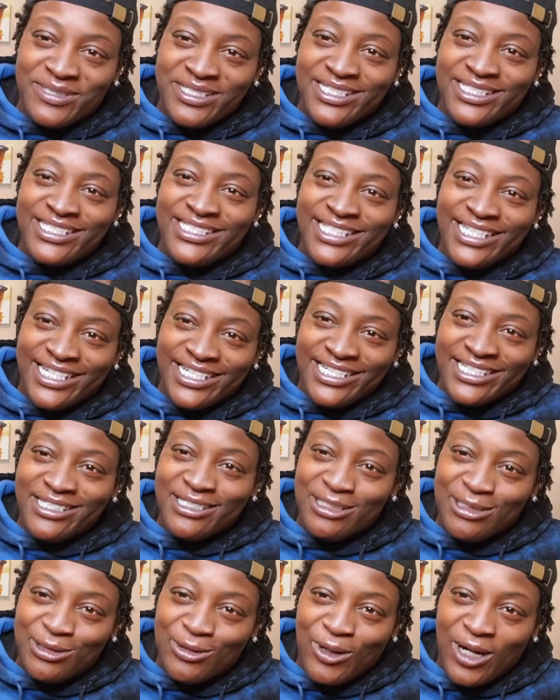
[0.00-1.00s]
to this channel, hit the
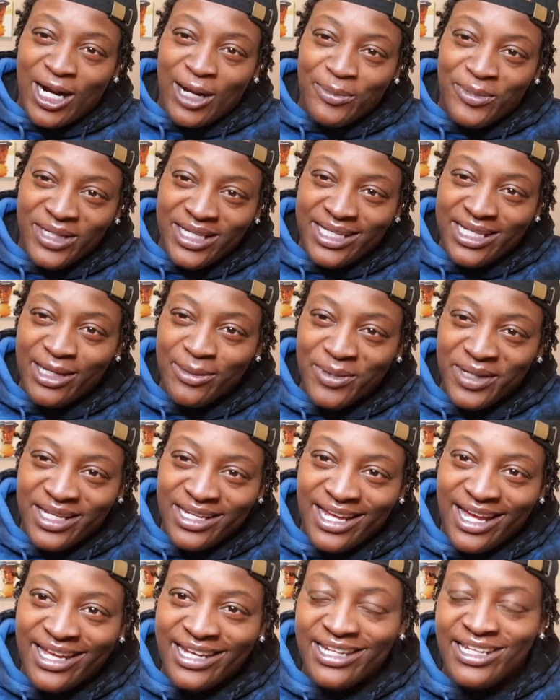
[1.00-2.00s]
subscribe button, give me a
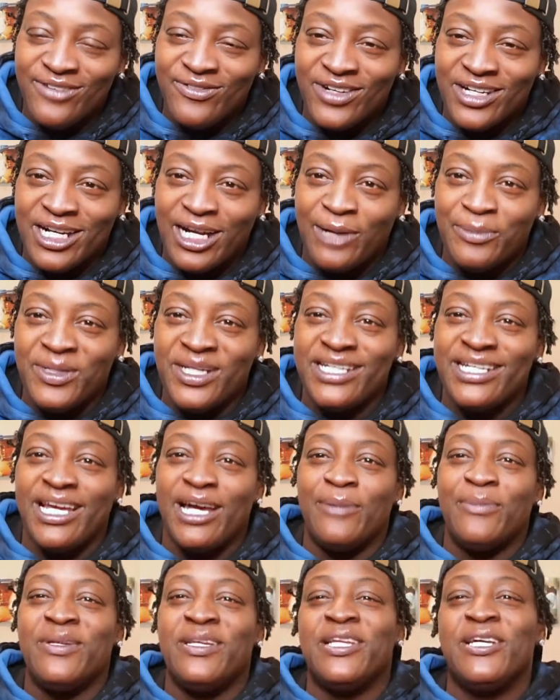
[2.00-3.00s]
like, leave a comment
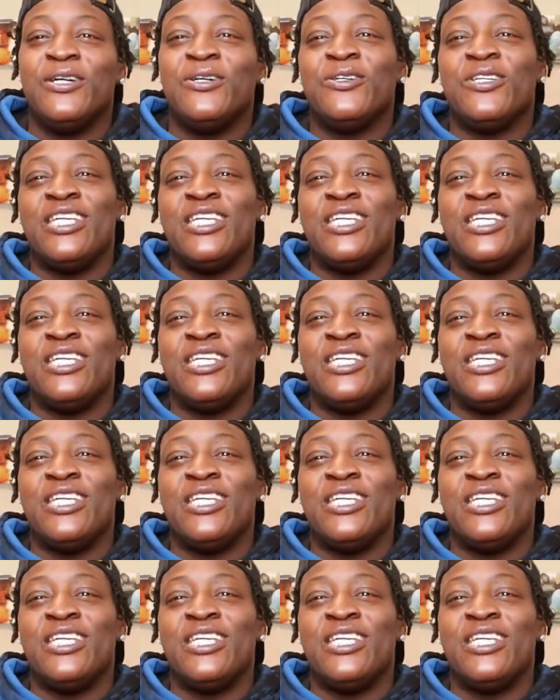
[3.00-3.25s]
down below.